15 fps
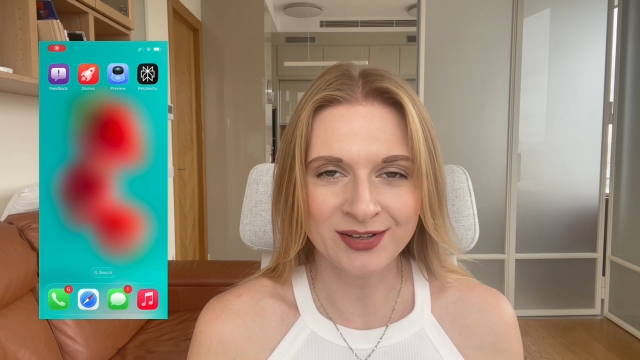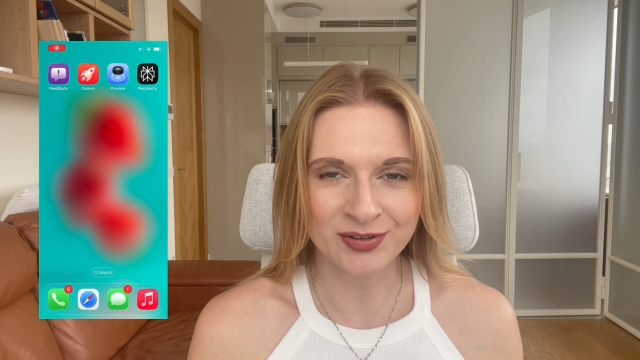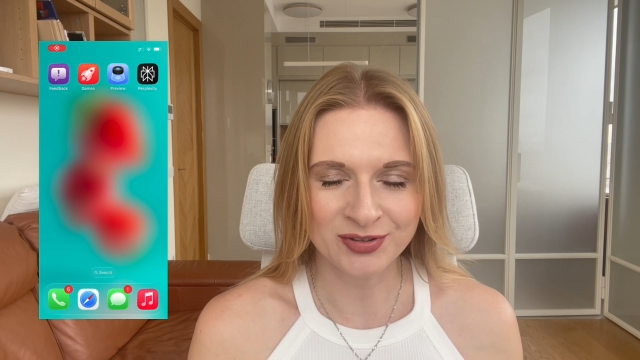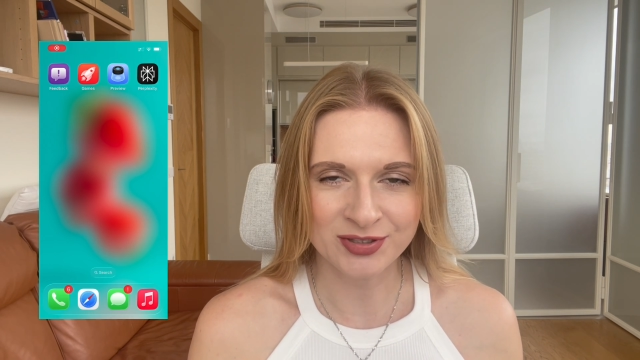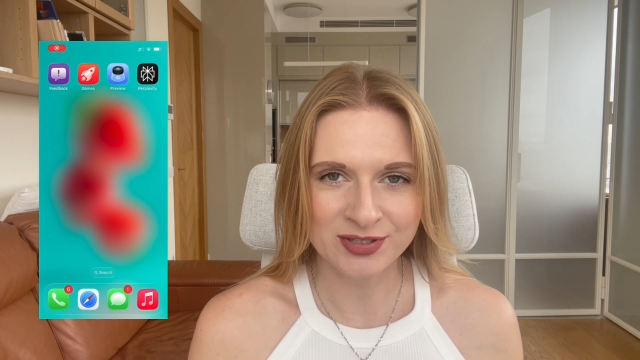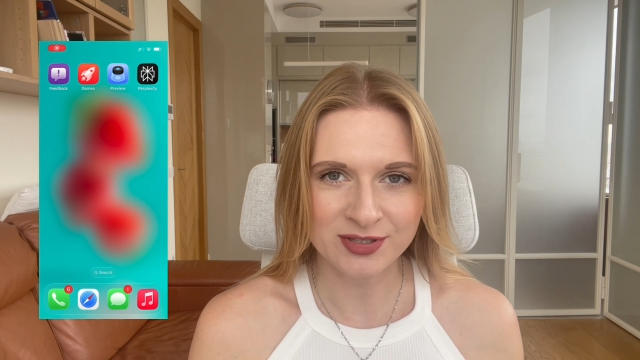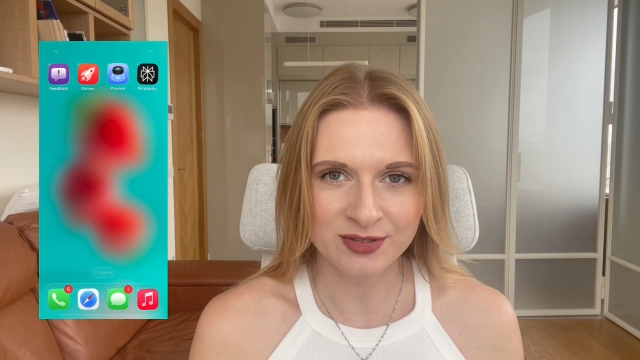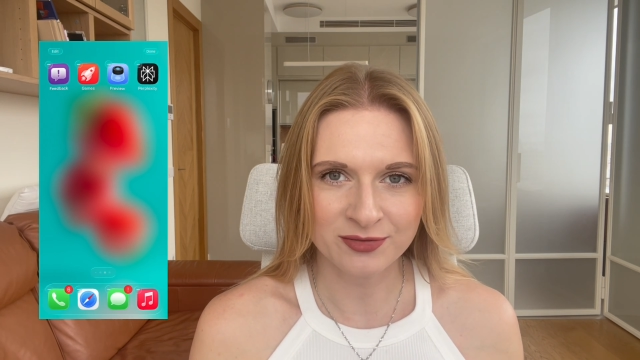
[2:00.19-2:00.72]
on
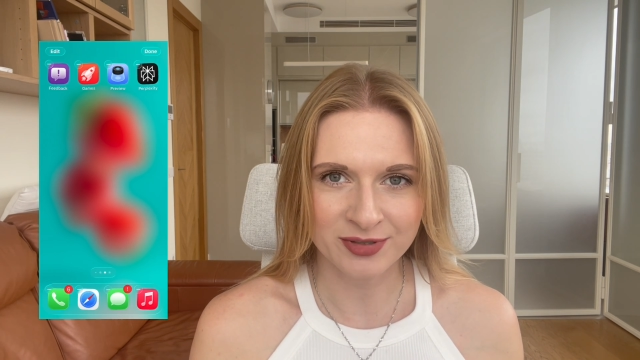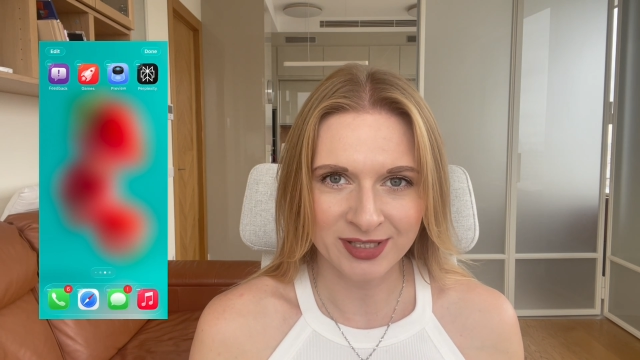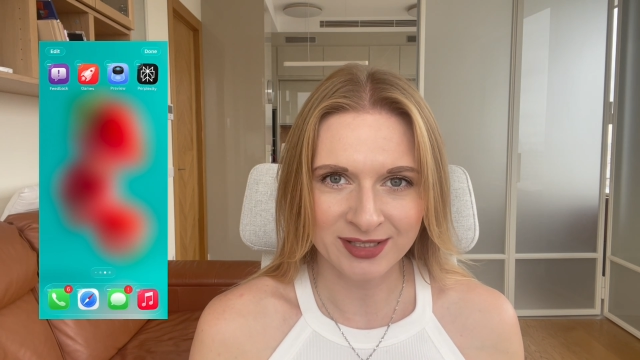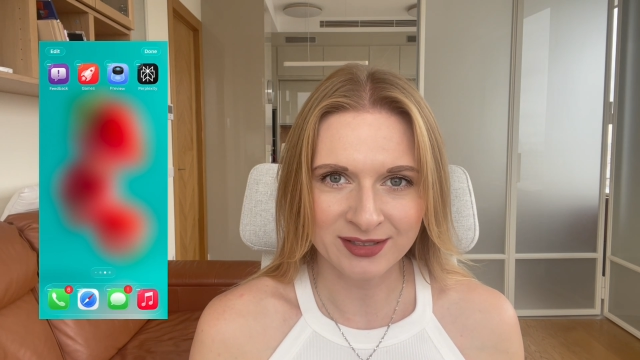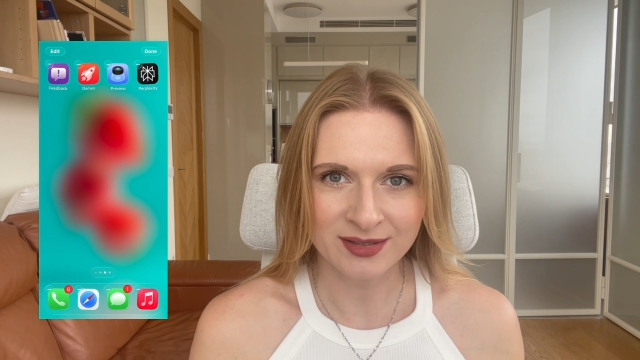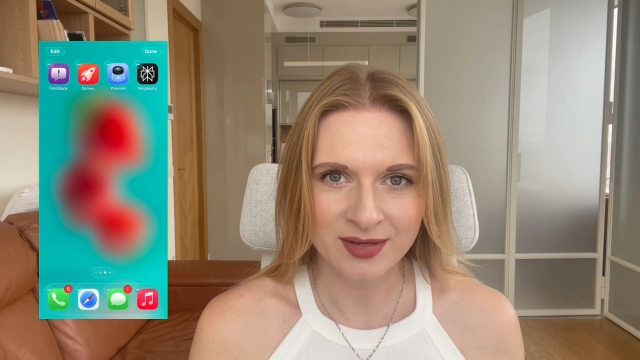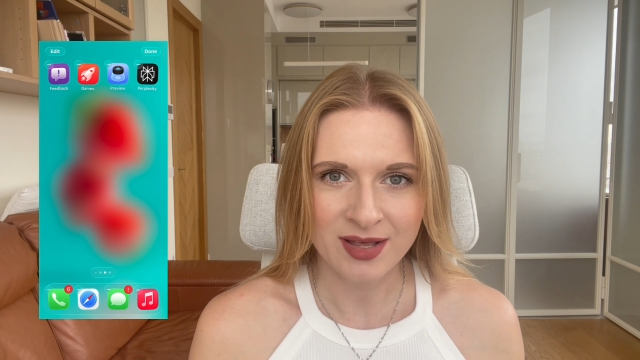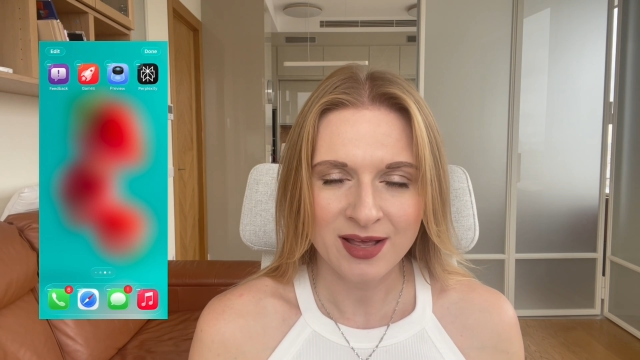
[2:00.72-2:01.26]
your
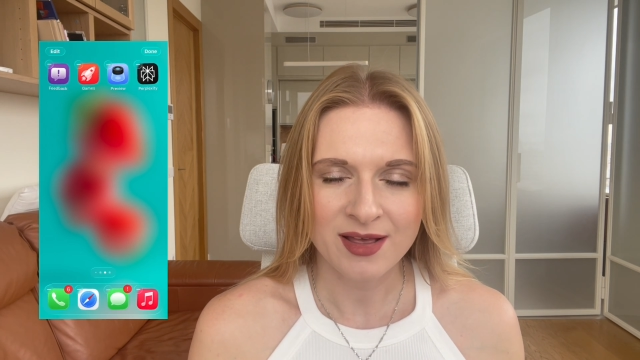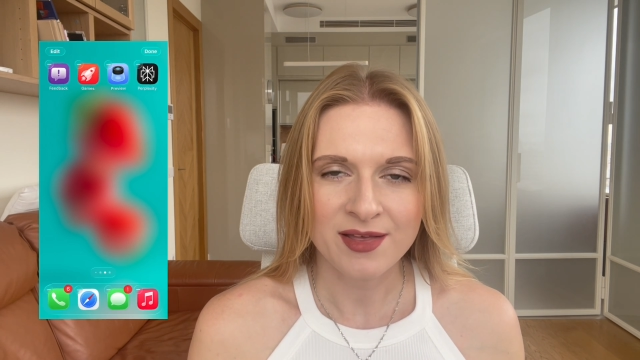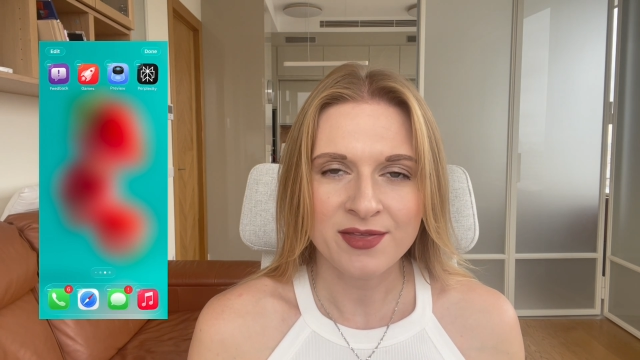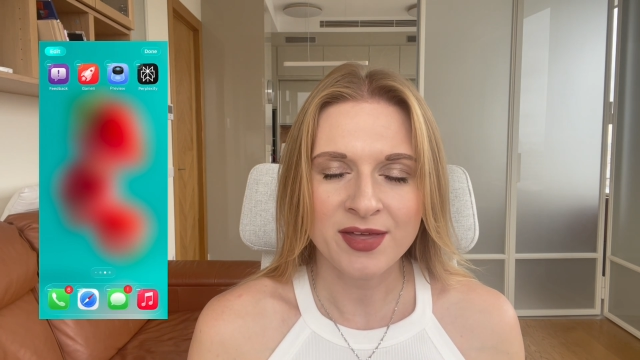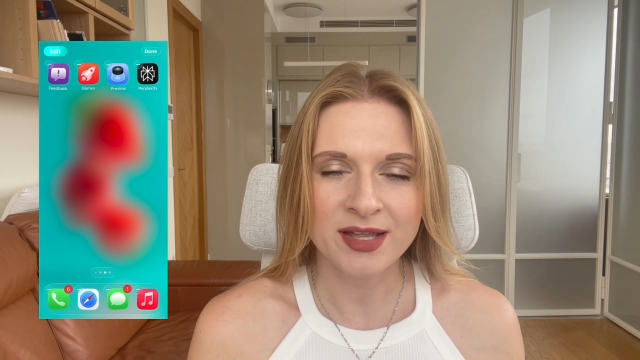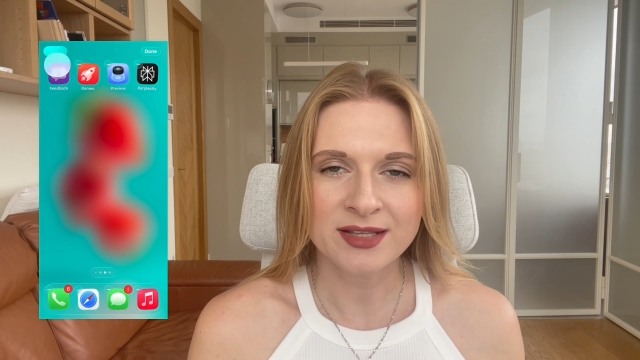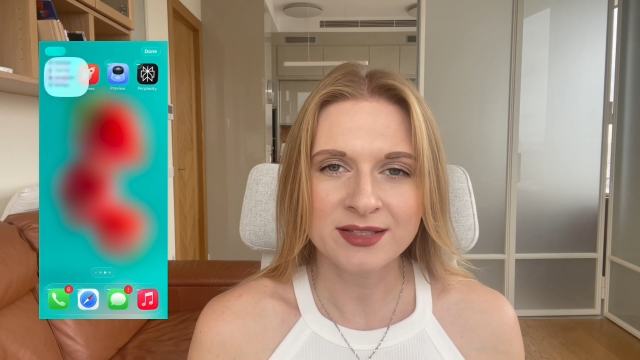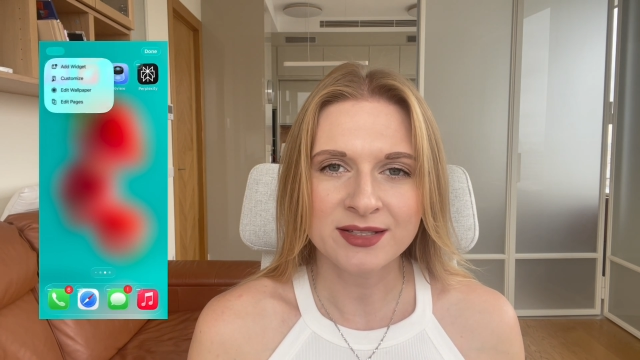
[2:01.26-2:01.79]
screen,
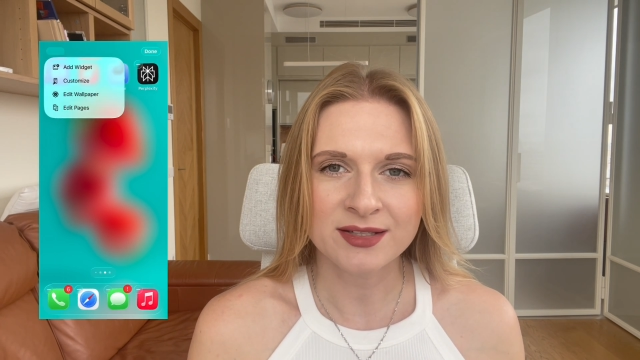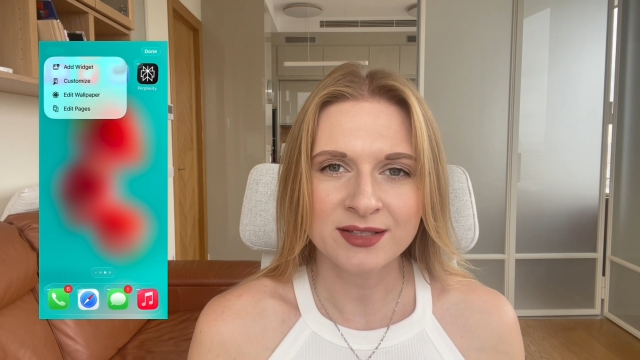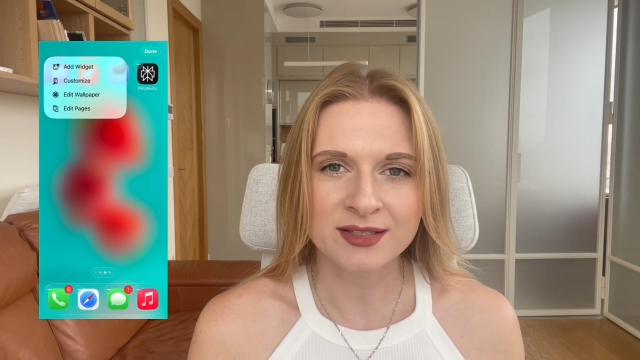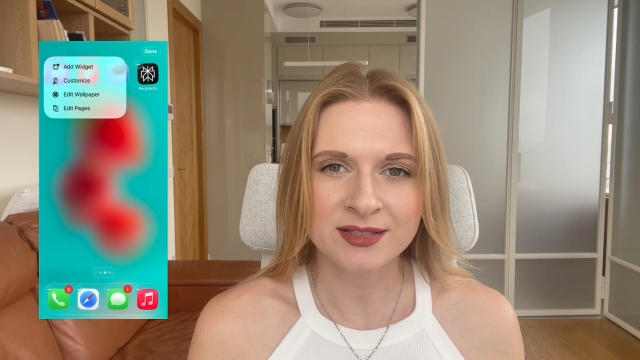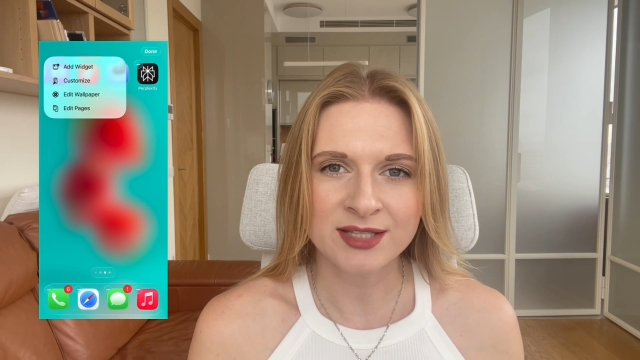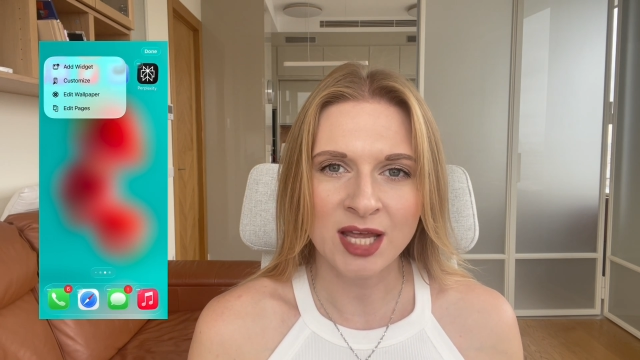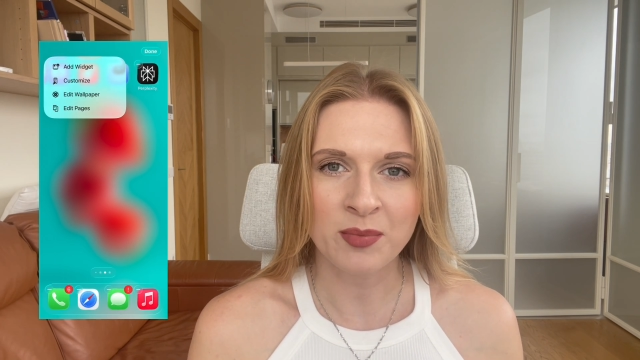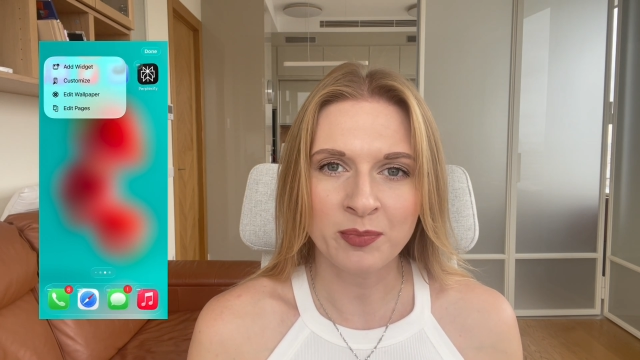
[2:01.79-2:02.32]
then
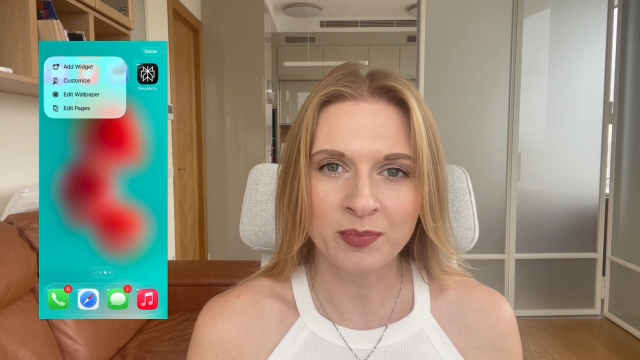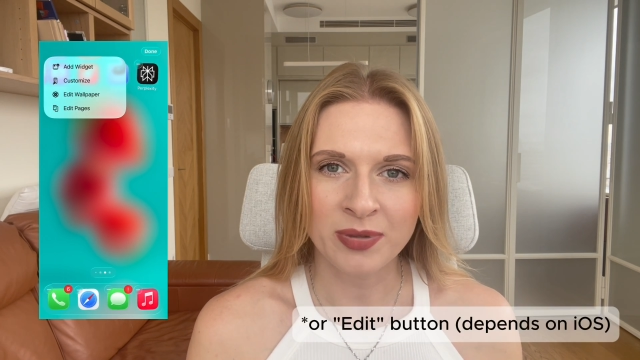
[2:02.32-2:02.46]
tap